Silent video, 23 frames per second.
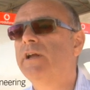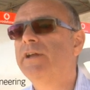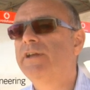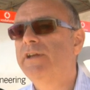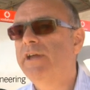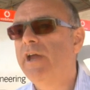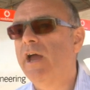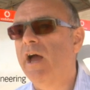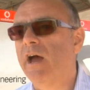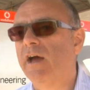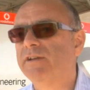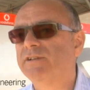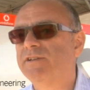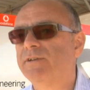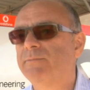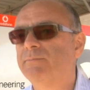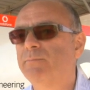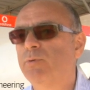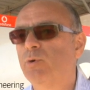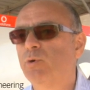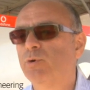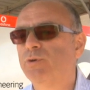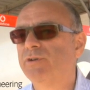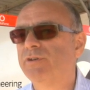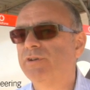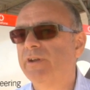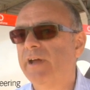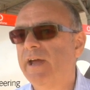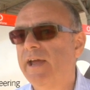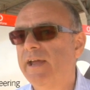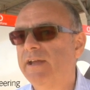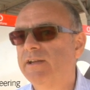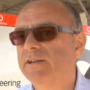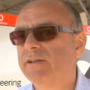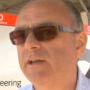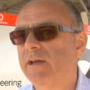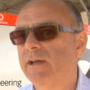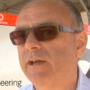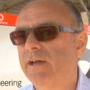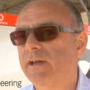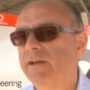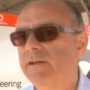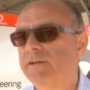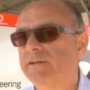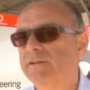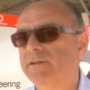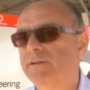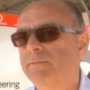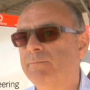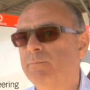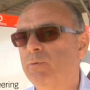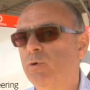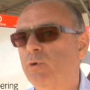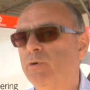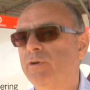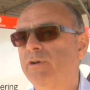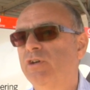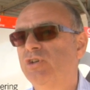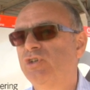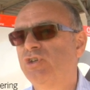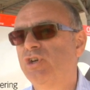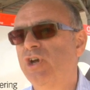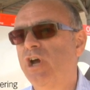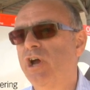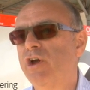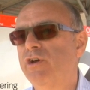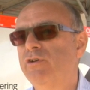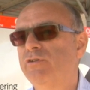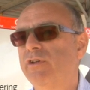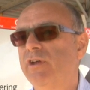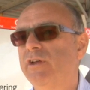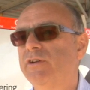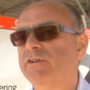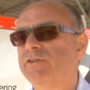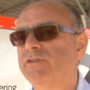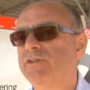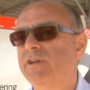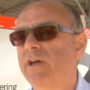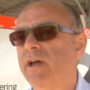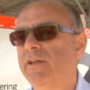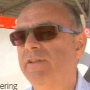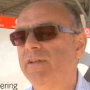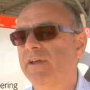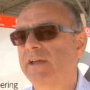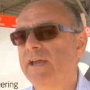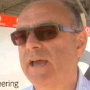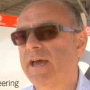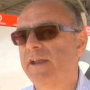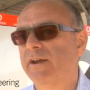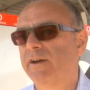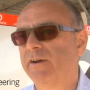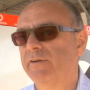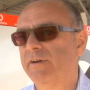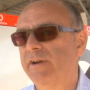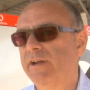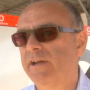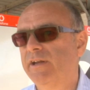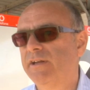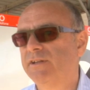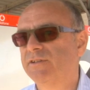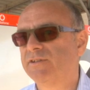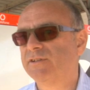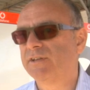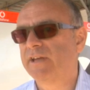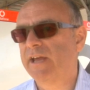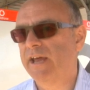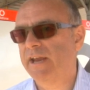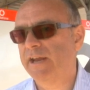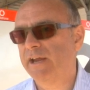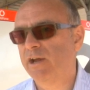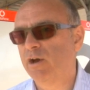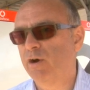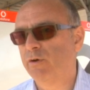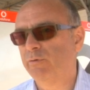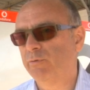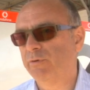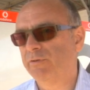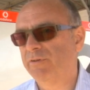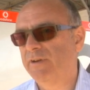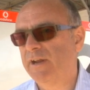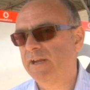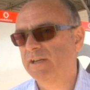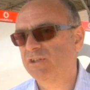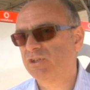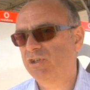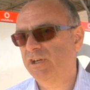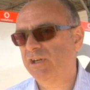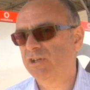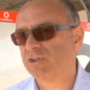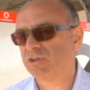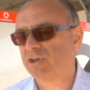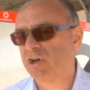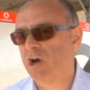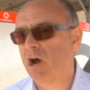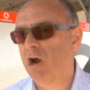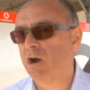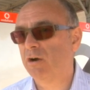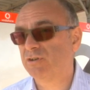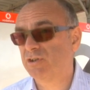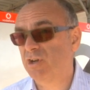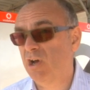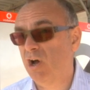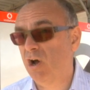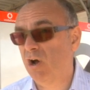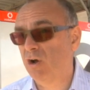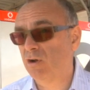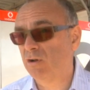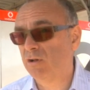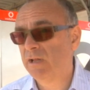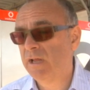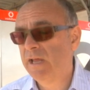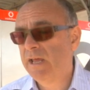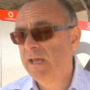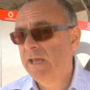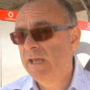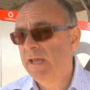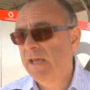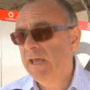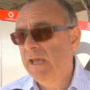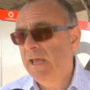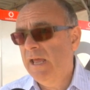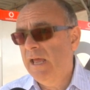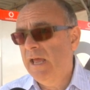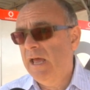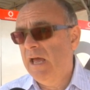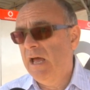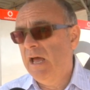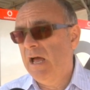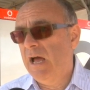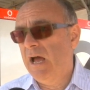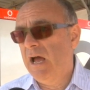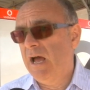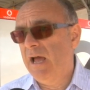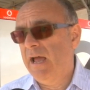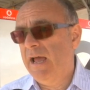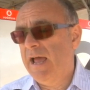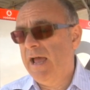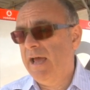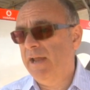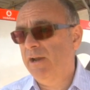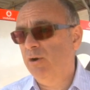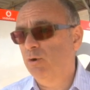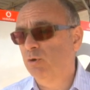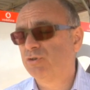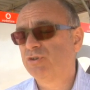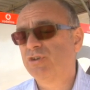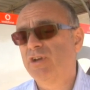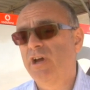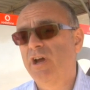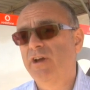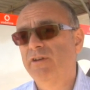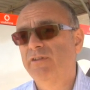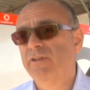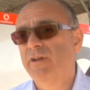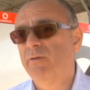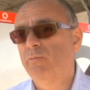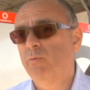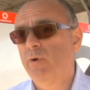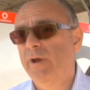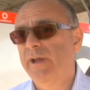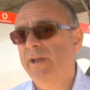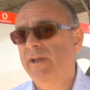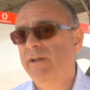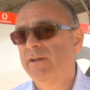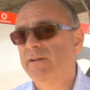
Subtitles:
Yeah, it's an important day. Important to show that the category is getting on with next year's car as a whole, and also that we